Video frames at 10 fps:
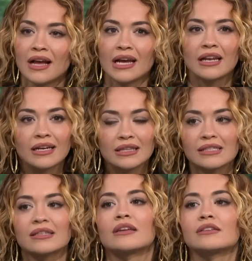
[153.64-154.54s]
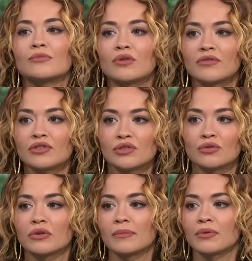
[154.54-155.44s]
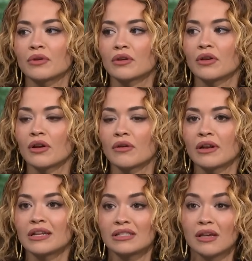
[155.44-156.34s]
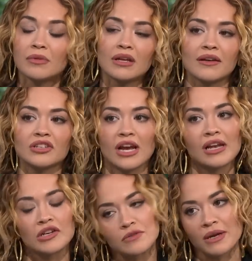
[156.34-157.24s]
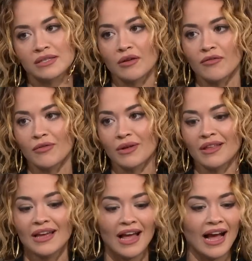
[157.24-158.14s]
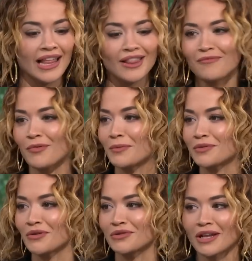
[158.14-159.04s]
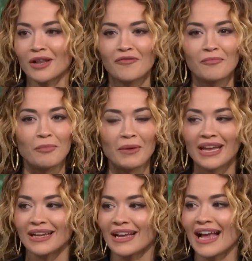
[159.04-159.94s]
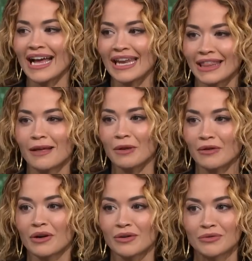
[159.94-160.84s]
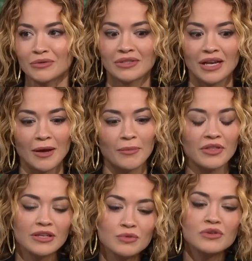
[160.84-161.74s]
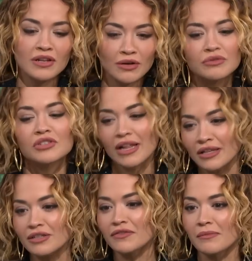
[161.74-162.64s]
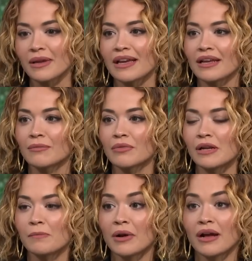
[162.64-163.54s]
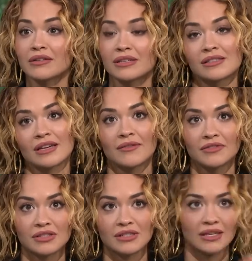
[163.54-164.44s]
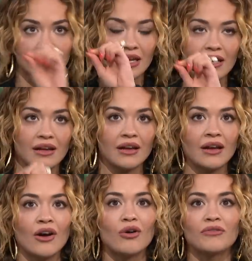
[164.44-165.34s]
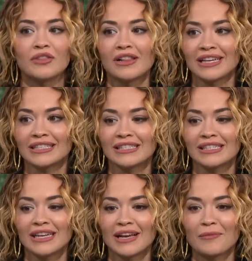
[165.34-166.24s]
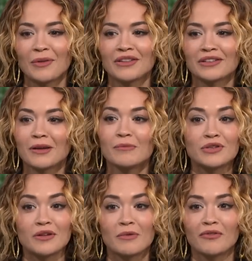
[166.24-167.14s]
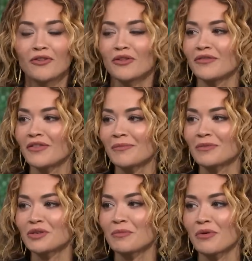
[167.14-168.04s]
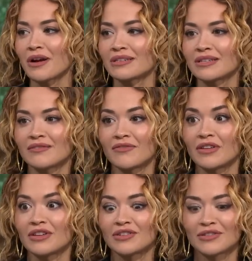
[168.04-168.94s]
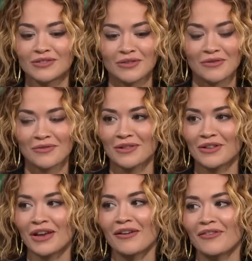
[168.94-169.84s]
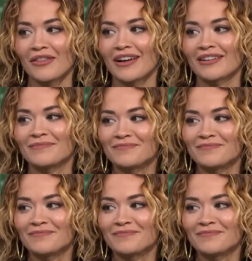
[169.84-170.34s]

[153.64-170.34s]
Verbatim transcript: I'd like to say it's more of a storybook, you know, and it's something I challenged myself with. I love pop songs. I love big anthemic records, but this was a little challenge for me, and I'm really proud to say I've just ticked that off the list. But the summer's going to be full of um, surprises and features, so look out for that.